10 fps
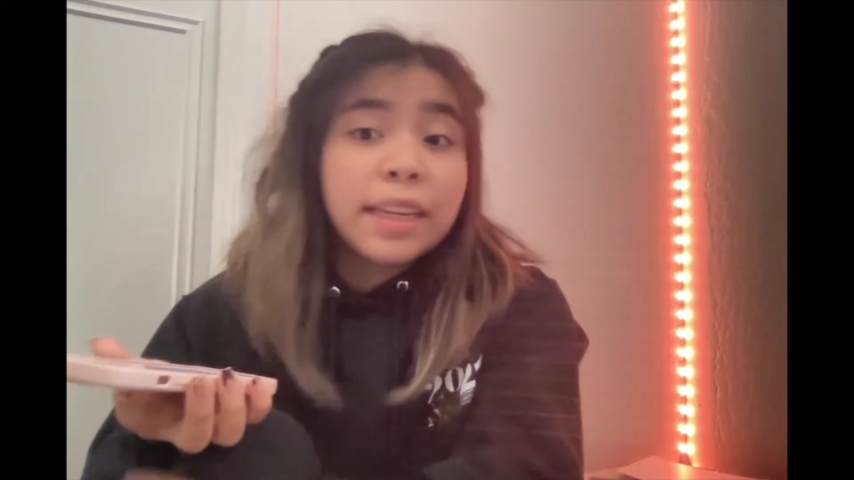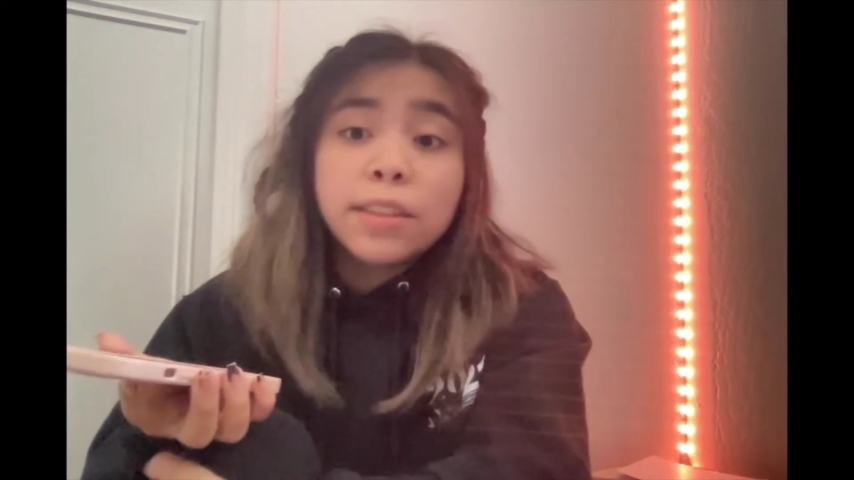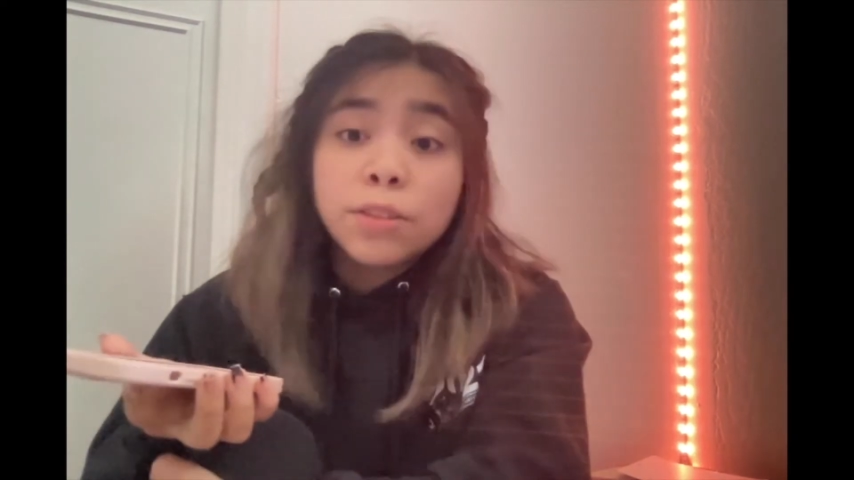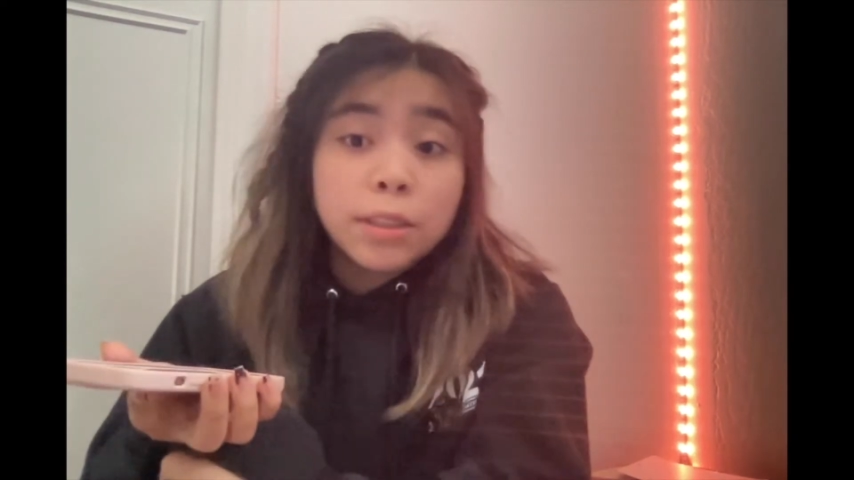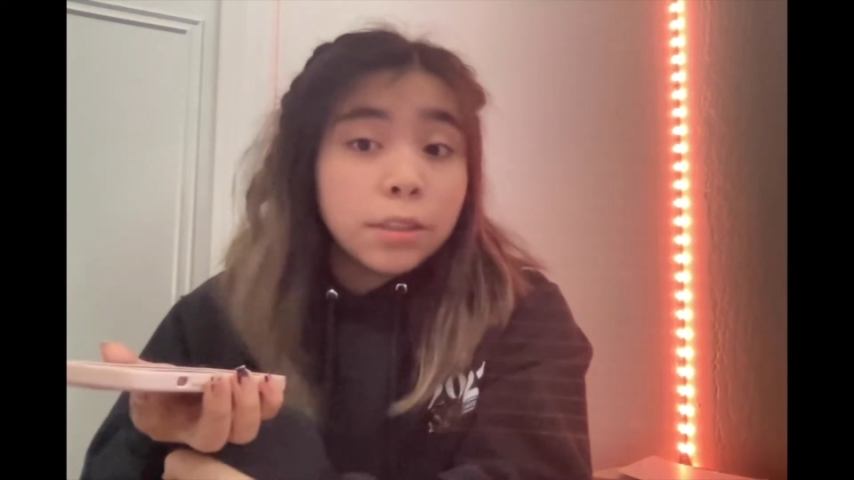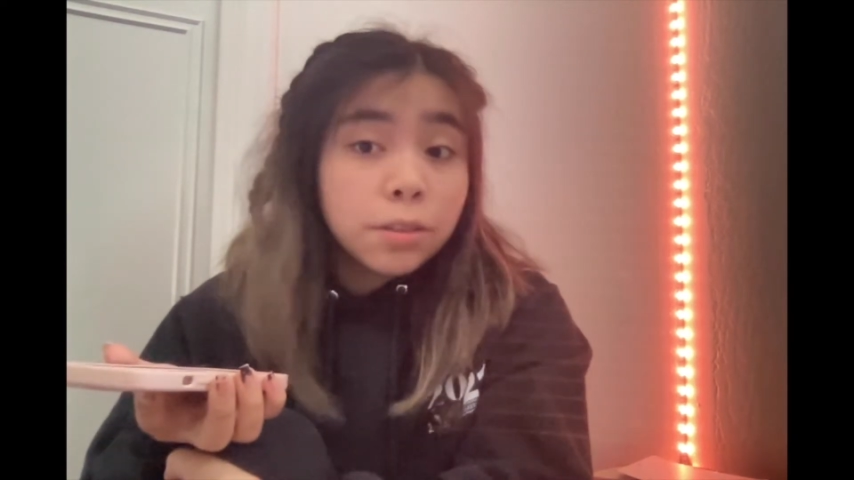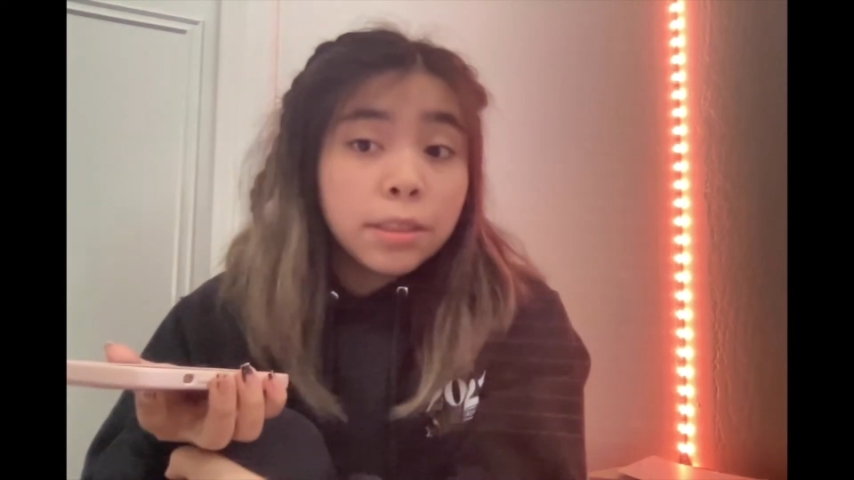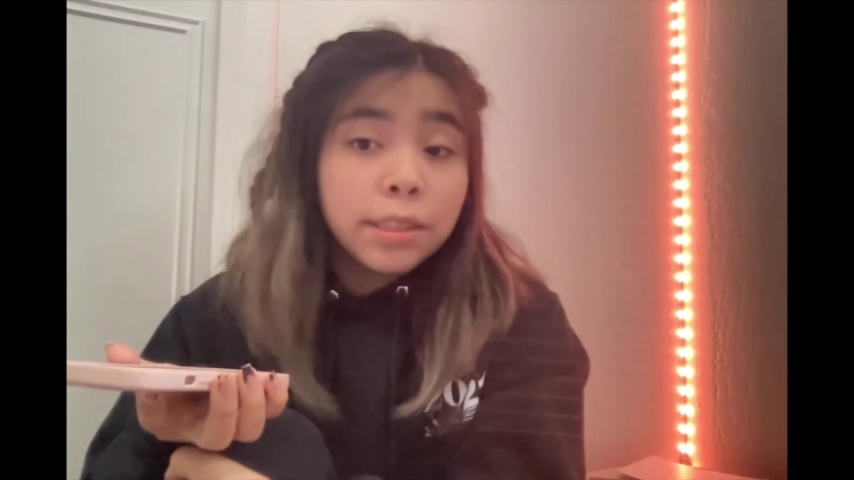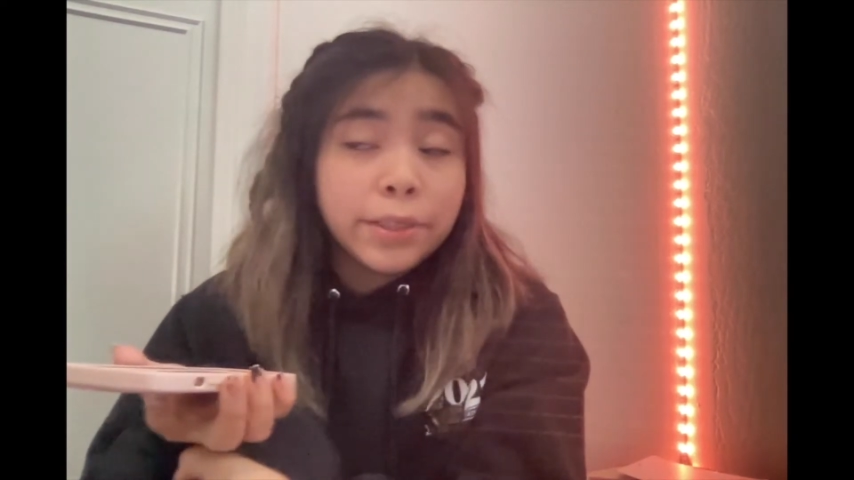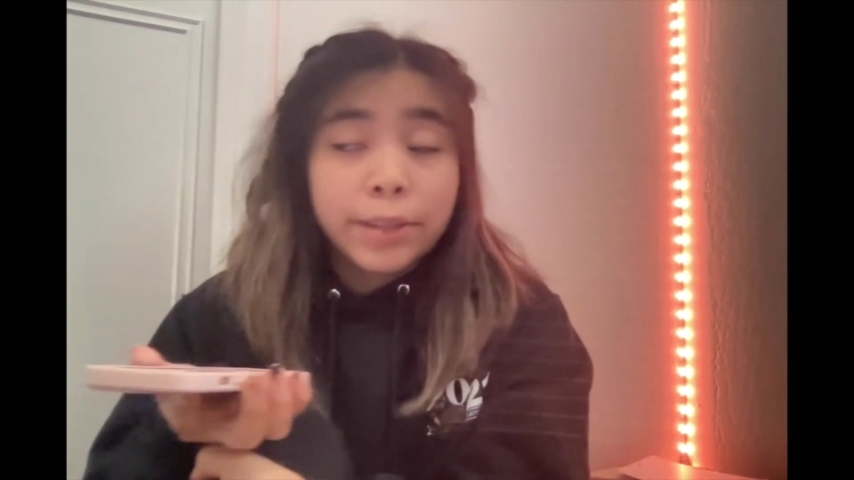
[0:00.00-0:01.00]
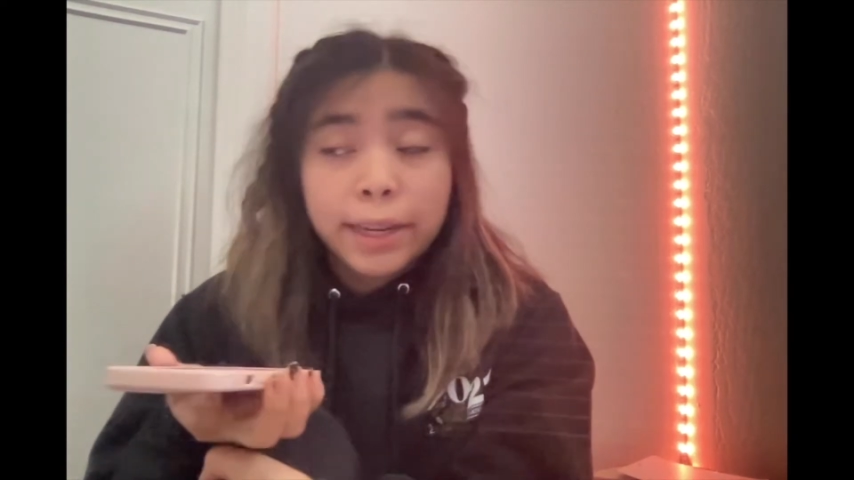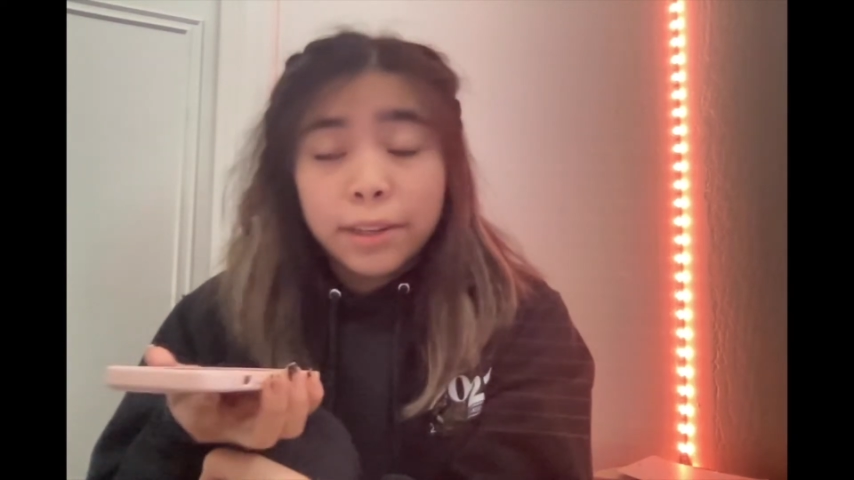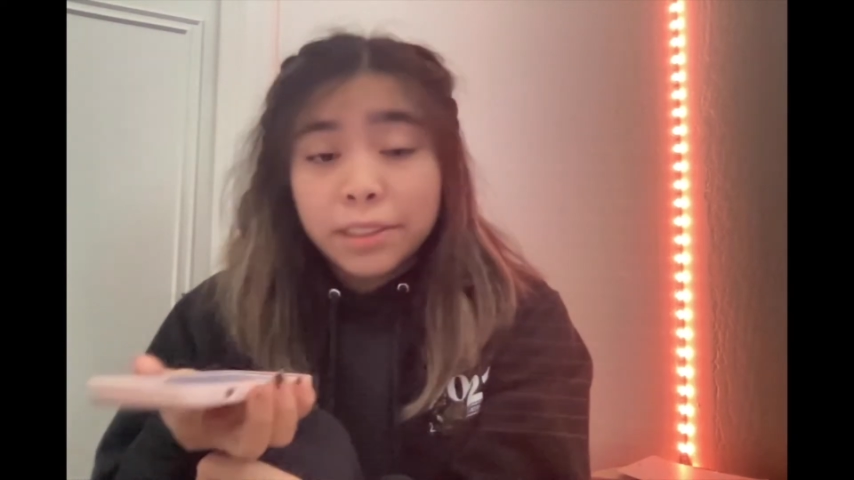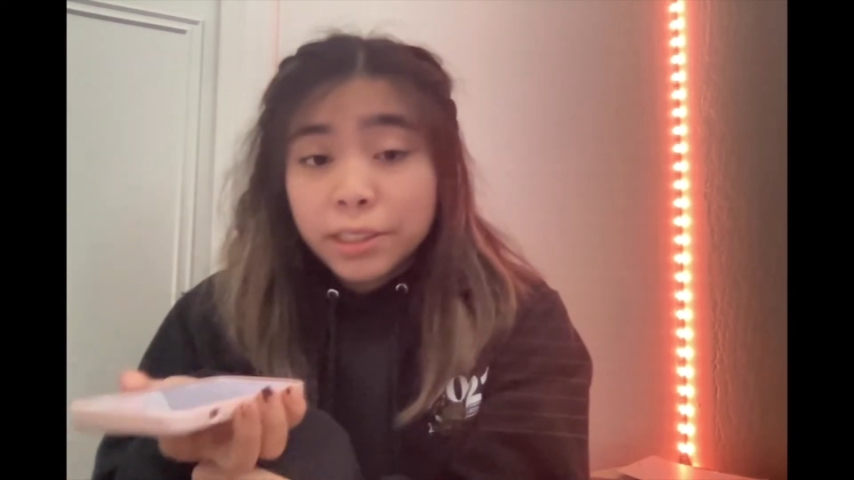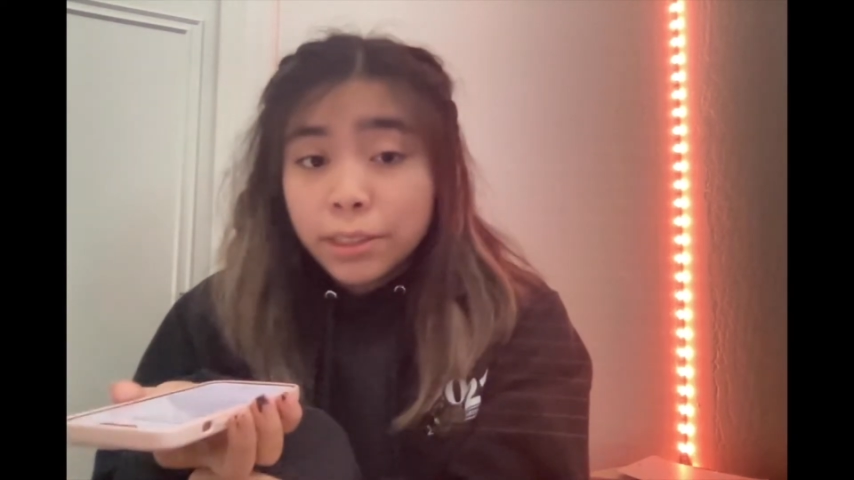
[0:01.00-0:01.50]
introduce new
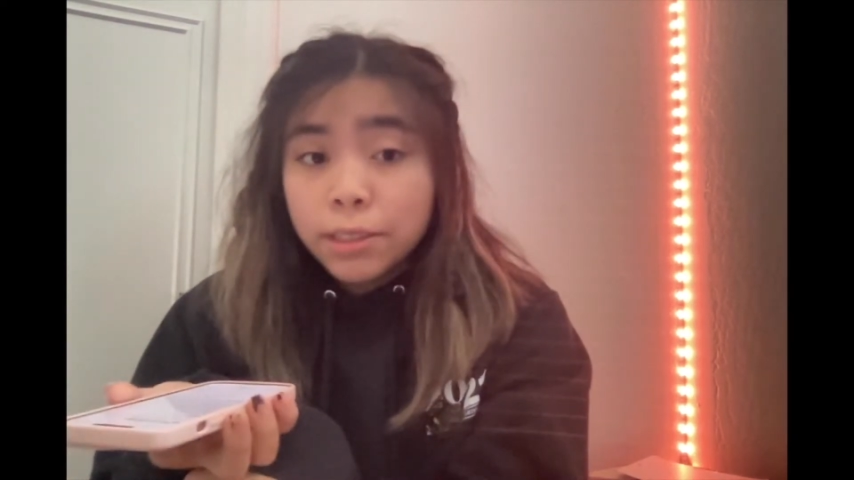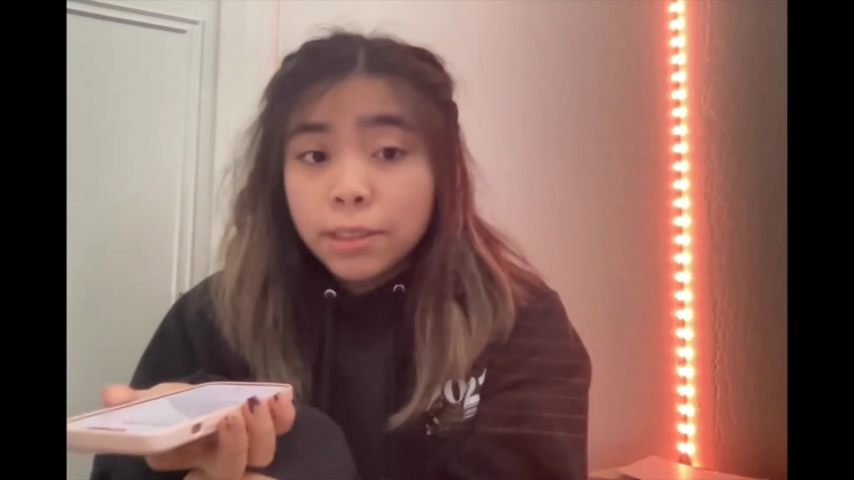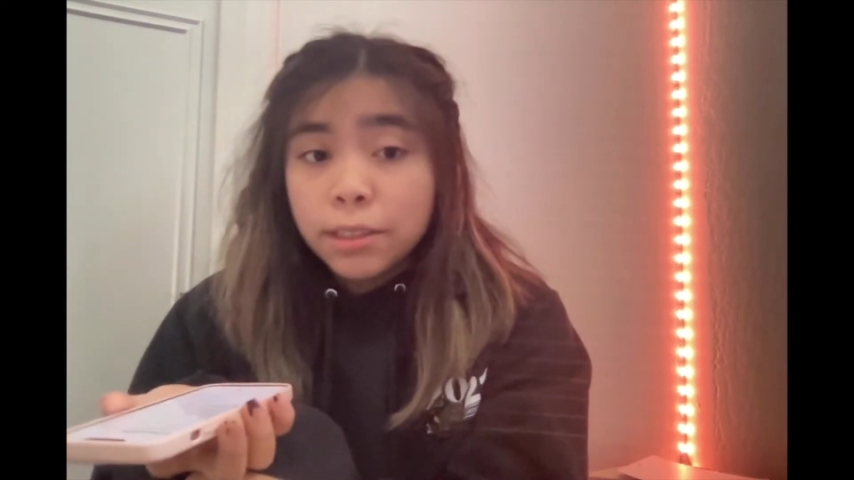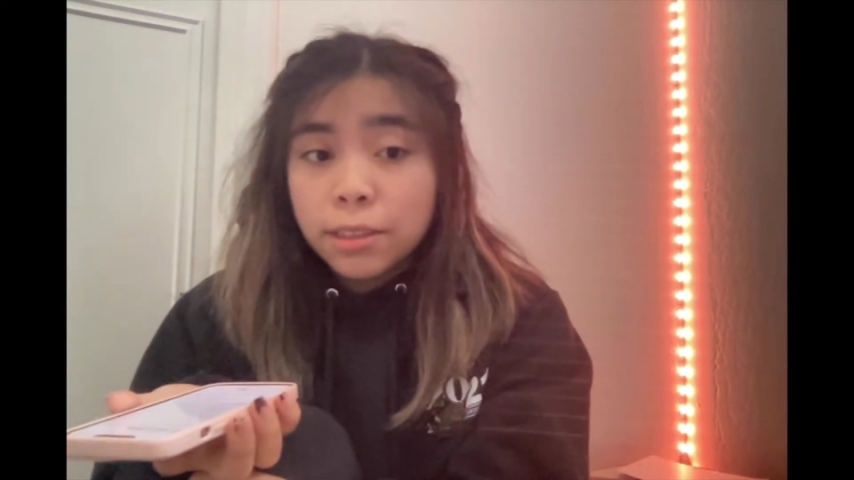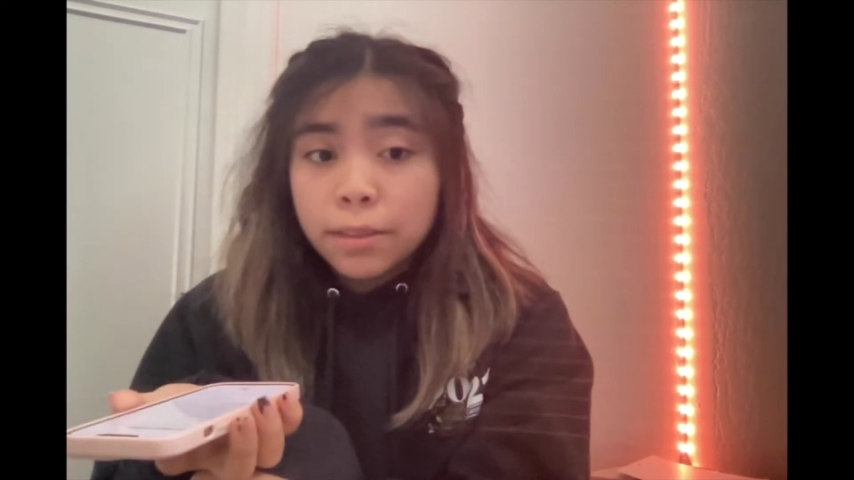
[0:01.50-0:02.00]
characters